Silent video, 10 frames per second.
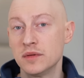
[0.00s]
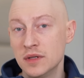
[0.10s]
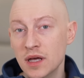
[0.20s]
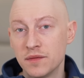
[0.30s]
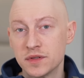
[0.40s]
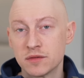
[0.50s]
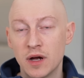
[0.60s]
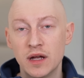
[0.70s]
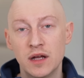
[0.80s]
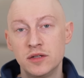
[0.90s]
lifts,
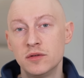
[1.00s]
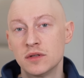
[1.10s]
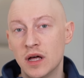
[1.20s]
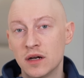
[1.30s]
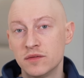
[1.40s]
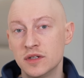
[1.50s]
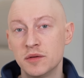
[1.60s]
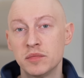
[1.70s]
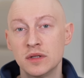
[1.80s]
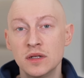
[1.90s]
right? I do a lot of
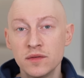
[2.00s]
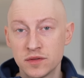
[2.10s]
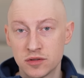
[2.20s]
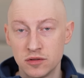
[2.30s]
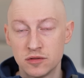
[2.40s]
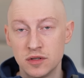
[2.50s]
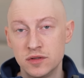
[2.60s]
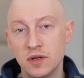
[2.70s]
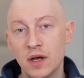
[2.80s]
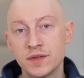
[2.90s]
lip lift surgery, as
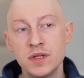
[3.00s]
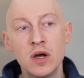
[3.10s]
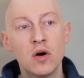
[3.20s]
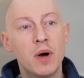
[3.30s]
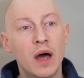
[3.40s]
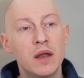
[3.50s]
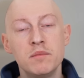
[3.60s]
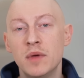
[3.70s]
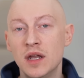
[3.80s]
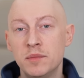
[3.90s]
you guys know. But
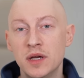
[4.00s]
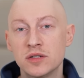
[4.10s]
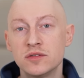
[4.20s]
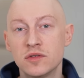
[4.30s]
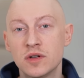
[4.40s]
many patients